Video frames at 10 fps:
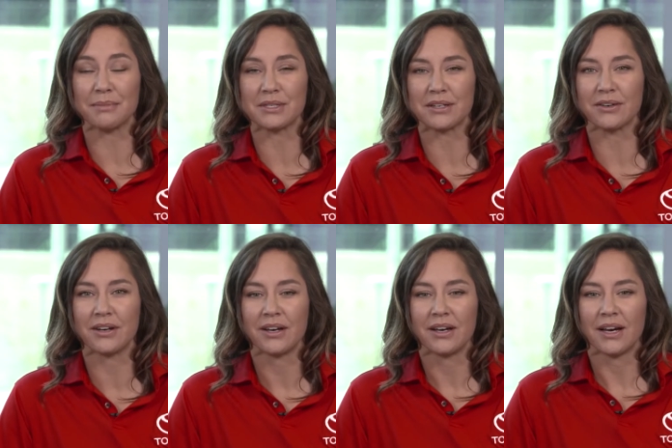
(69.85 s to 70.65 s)
So
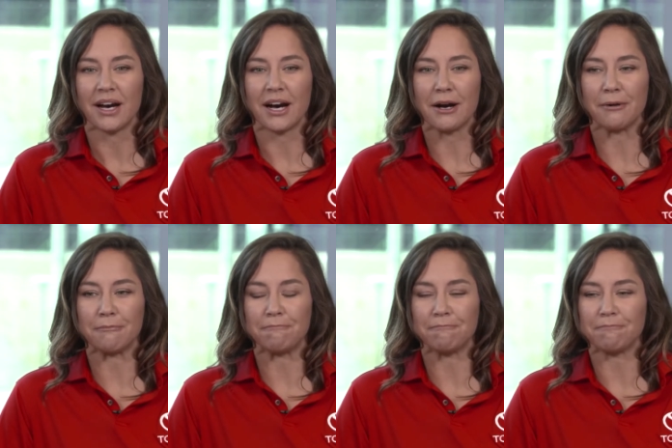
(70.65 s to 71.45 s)

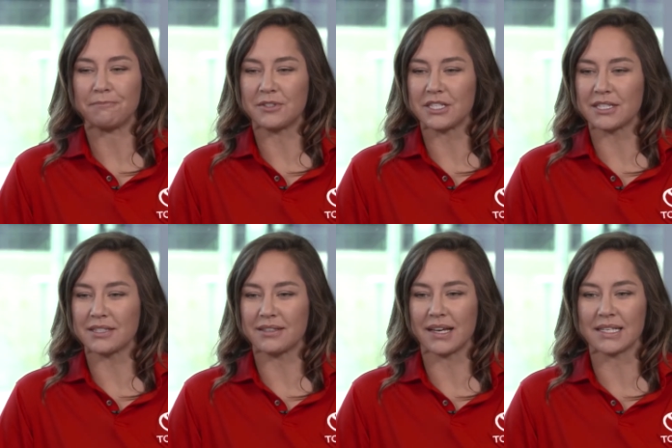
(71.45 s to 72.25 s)
um,
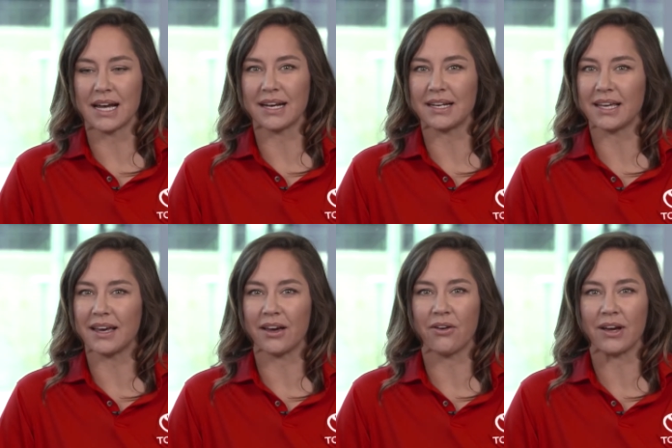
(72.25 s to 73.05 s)
just excited to
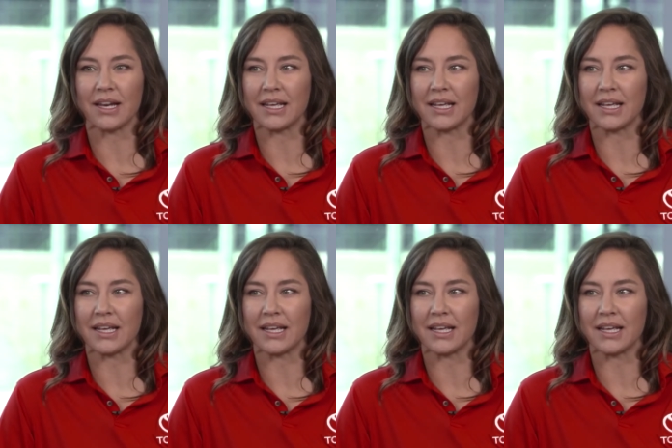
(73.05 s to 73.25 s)
get going.